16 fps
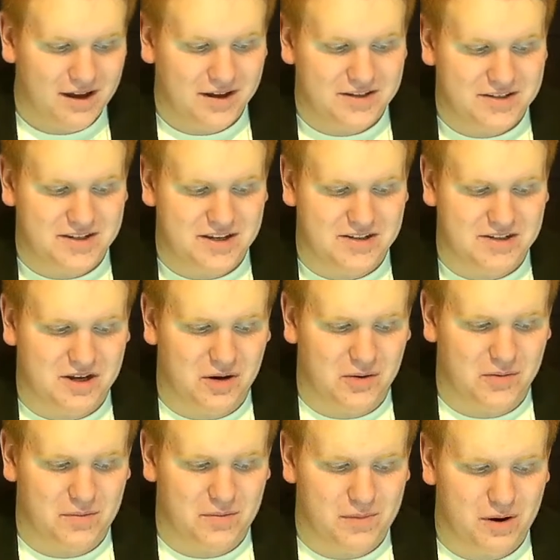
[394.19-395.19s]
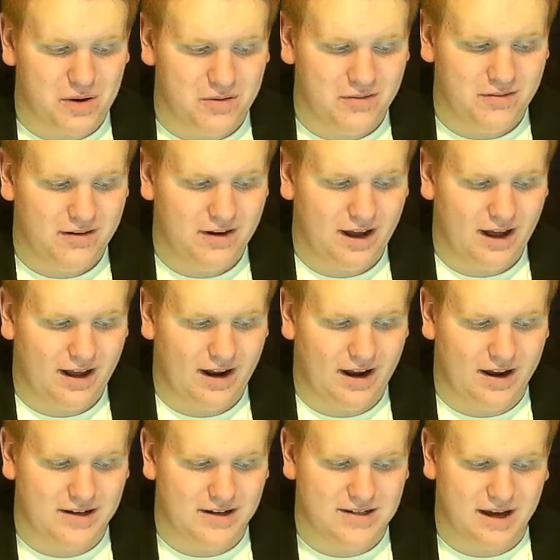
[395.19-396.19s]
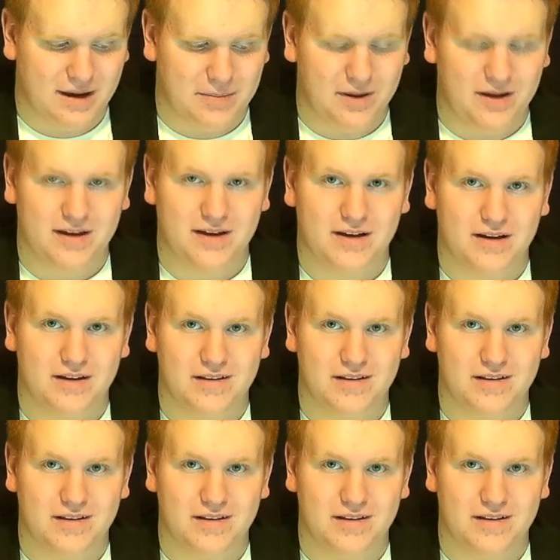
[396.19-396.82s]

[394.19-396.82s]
Cisco Ramon at Hot Topic,